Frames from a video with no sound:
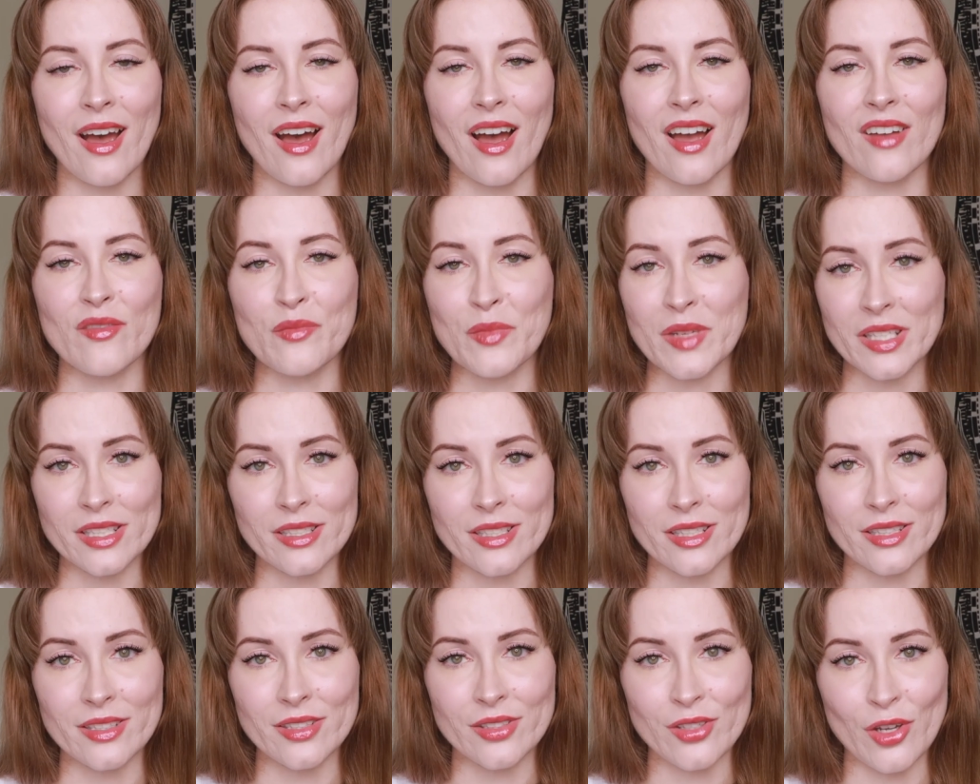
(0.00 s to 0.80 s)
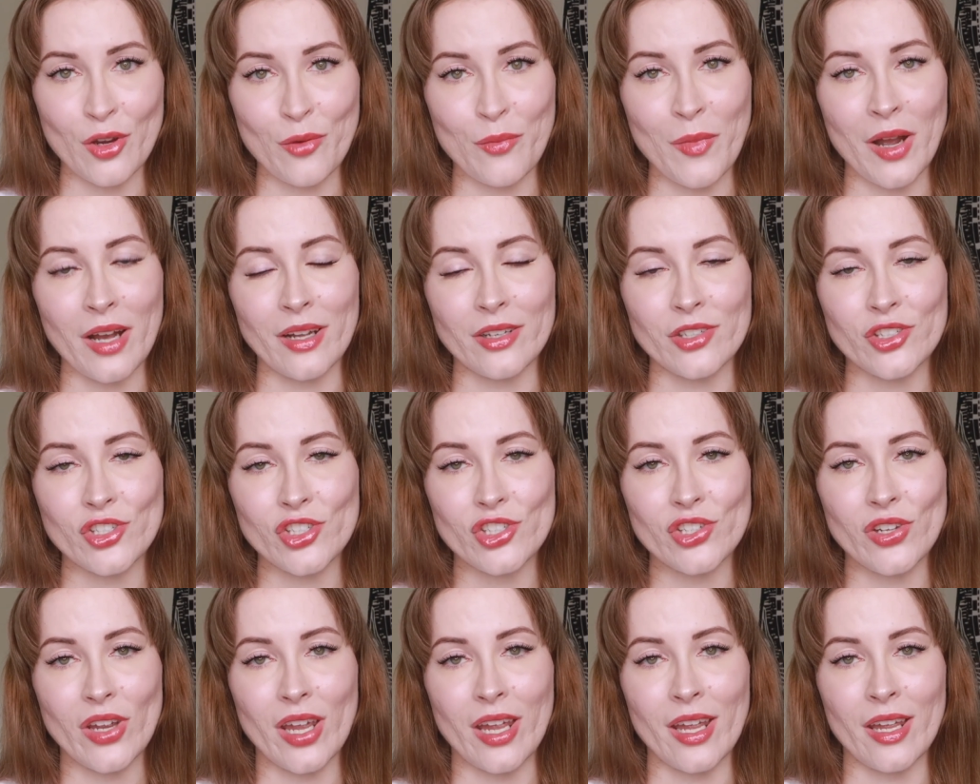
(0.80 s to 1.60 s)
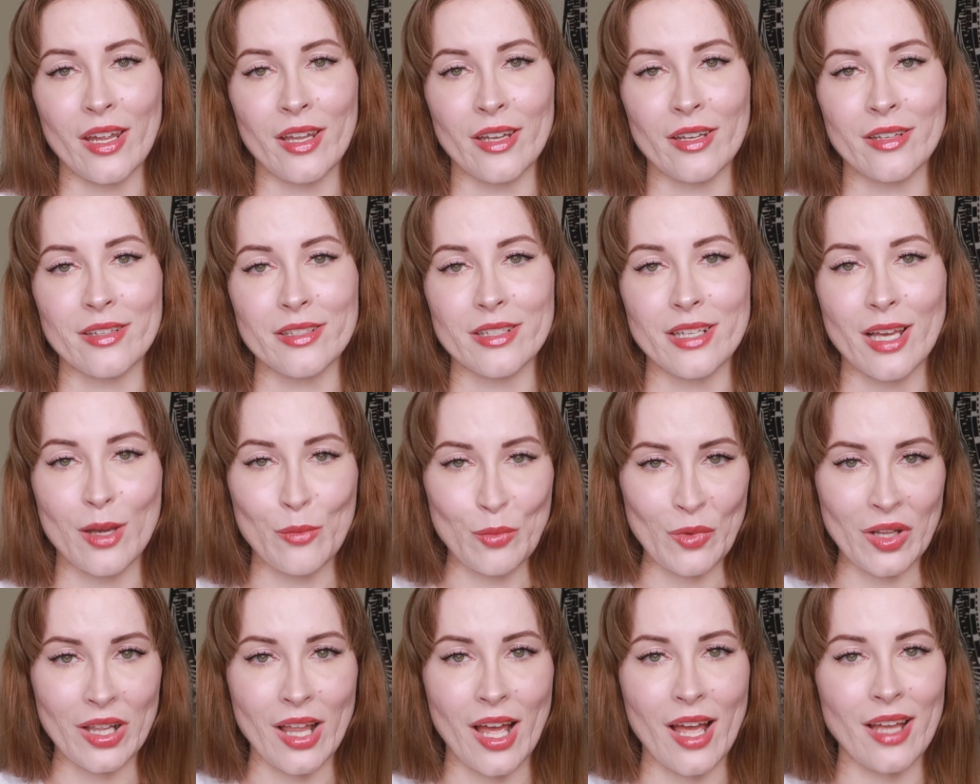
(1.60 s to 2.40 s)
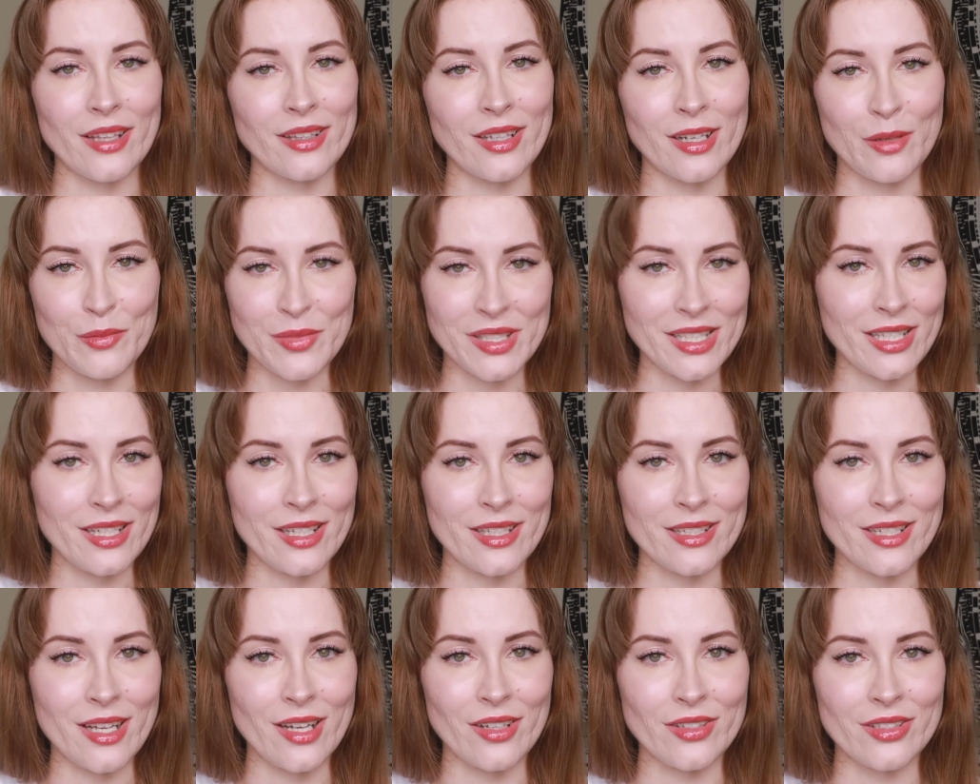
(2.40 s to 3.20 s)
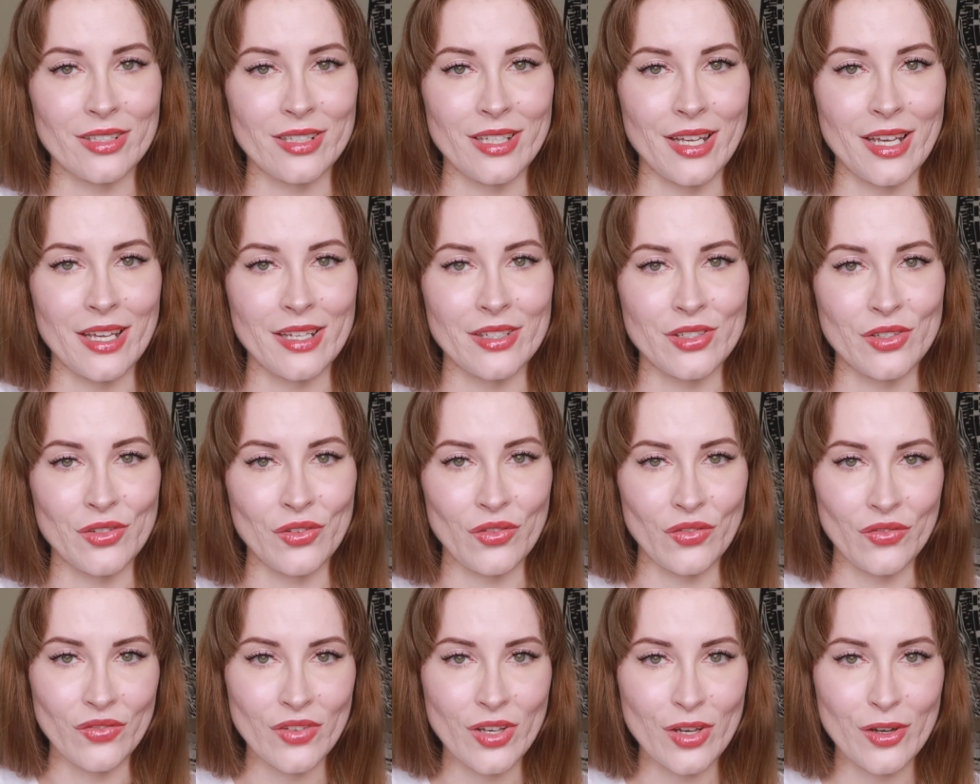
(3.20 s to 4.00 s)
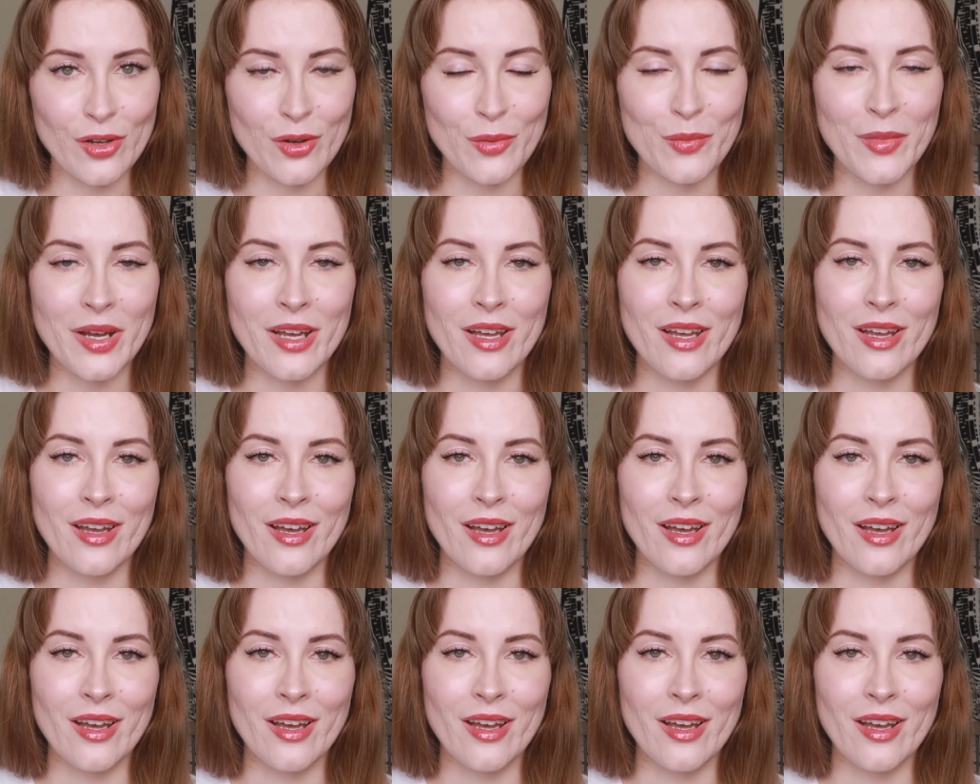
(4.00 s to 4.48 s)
I've missed it so much, and I'm glad that I'm sitting down today to film.